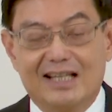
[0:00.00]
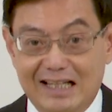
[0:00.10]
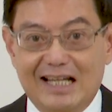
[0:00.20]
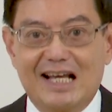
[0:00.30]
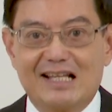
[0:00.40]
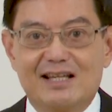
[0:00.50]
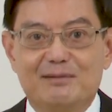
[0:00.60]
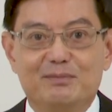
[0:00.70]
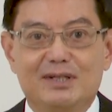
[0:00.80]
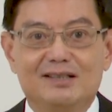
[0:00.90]
Another
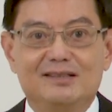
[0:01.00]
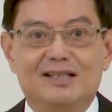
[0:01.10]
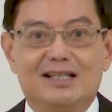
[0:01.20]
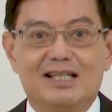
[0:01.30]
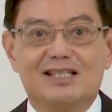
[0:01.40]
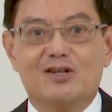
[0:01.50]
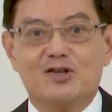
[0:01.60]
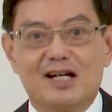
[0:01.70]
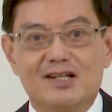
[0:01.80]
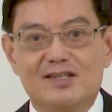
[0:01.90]
example is the
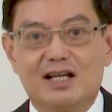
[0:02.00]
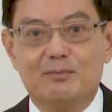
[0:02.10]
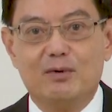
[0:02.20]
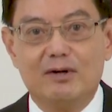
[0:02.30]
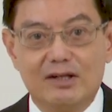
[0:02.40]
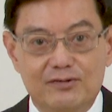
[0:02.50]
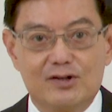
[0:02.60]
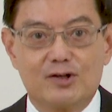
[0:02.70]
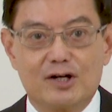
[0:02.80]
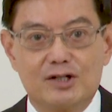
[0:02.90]
China-Singapore
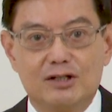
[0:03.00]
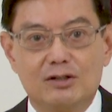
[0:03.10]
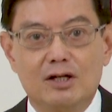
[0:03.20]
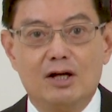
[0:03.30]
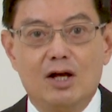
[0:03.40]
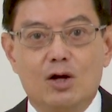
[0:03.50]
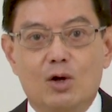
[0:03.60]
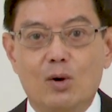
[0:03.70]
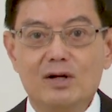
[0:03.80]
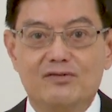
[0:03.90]
Infrastructure
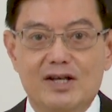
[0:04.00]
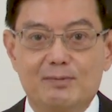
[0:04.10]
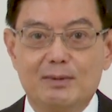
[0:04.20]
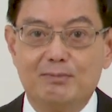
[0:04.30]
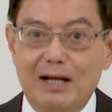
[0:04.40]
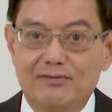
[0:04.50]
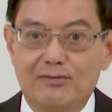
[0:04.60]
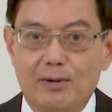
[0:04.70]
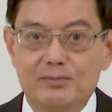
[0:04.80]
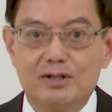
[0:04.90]
Co-Investment
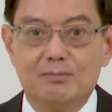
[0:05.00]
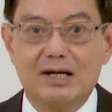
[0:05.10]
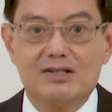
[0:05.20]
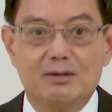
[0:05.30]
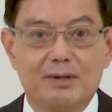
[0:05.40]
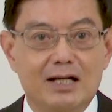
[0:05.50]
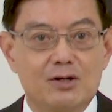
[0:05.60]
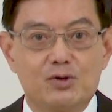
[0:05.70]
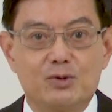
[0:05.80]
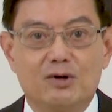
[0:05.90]
Platform by
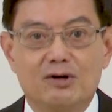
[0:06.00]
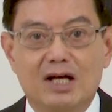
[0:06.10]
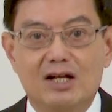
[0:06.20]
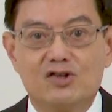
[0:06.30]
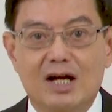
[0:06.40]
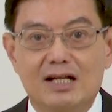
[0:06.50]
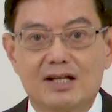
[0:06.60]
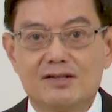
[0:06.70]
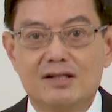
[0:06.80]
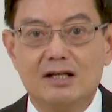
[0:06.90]
Sabana Jurong and
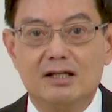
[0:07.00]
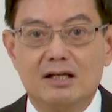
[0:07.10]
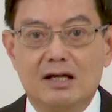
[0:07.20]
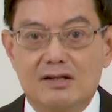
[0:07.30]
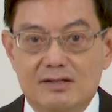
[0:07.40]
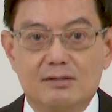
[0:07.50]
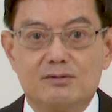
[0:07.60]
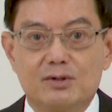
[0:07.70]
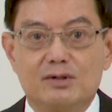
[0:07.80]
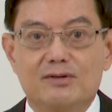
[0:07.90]
China's Silk
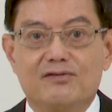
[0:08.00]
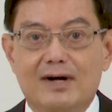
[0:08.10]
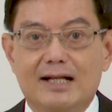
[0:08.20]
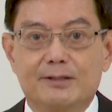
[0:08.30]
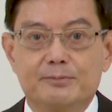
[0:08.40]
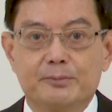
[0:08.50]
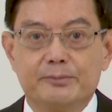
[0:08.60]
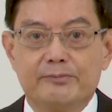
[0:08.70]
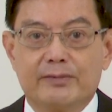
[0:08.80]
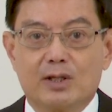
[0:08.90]
Road Fund,
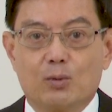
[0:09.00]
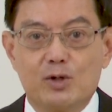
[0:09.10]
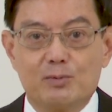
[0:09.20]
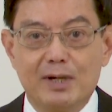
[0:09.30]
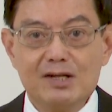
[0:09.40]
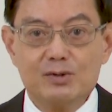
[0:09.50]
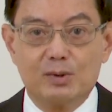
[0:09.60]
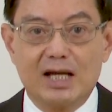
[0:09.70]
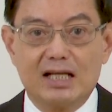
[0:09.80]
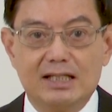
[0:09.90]
which brings
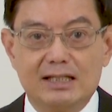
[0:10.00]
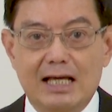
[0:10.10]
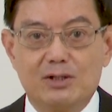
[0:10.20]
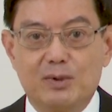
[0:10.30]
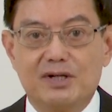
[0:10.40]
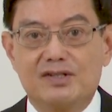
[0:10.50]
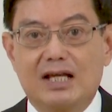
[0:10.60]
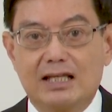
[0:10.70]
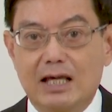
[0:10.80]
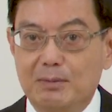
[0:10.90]
together networks
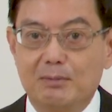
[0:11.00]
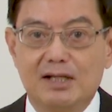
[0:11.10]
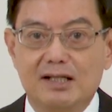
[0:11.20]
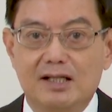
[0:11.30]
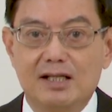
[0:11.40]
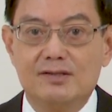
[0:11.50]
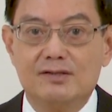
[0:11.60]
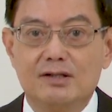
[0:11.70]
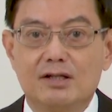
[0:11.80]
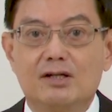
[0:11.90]
and
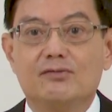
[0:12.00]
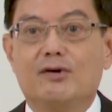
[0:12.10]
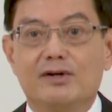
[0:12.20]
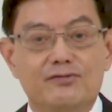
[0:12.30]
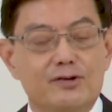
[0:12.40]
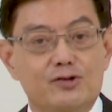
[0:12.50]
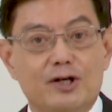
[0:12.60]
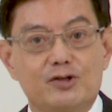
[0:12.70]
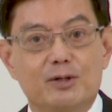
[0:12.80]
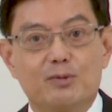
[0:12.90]
capabilities for
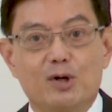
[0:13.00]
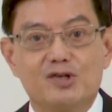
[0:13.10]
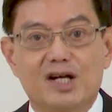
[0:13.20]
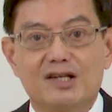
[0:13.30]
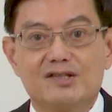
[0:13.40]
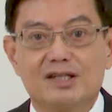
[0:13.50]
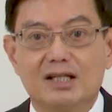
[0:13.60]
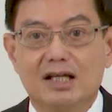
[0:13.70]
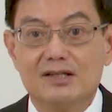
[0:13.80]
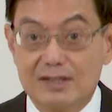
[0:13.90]
infrastructure projects
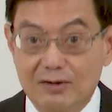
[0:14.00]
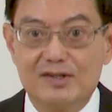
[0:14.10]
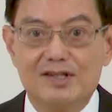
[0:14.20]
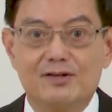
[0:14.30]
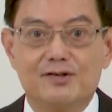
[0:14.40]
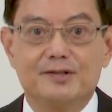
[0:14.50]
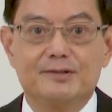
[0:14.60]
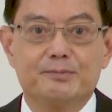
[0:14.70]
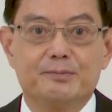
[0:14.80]
in Southeast Asia.